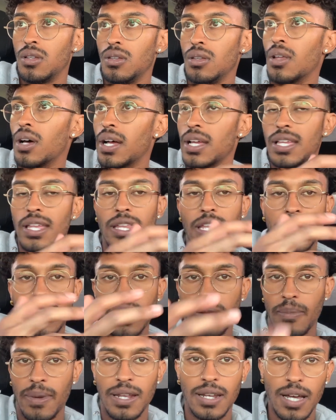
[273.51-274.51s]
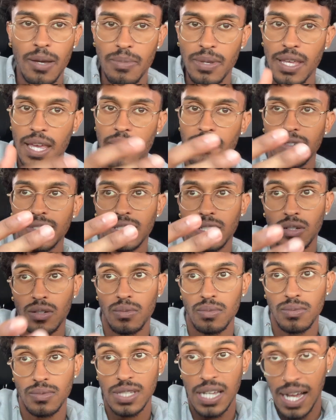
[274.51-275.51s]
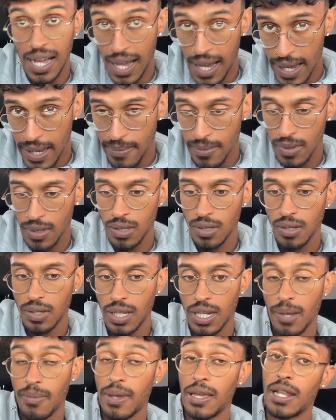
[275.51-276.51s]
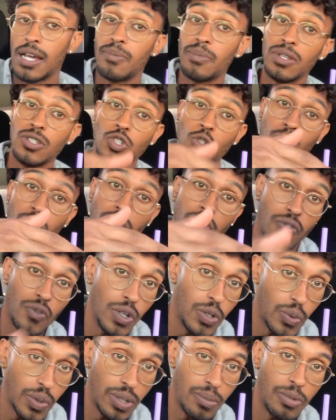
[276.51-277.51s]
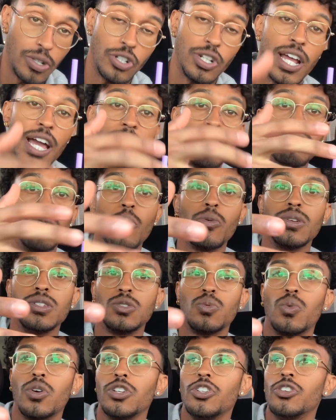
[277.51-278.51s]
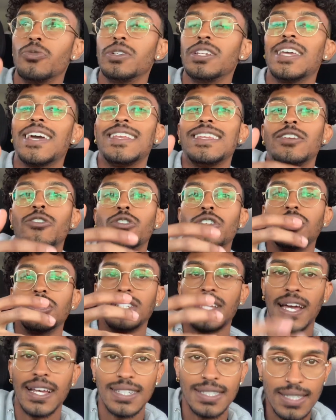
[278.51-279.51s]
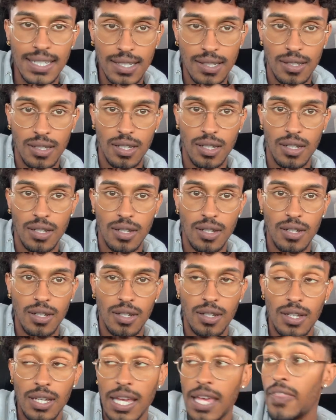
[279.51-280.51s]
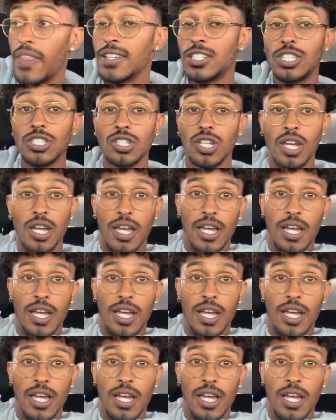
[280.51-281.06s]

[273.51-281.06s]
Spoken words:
and it may not be every single time, and it may not be super frequent, but you're gonna have moments where you're tested, and that's just,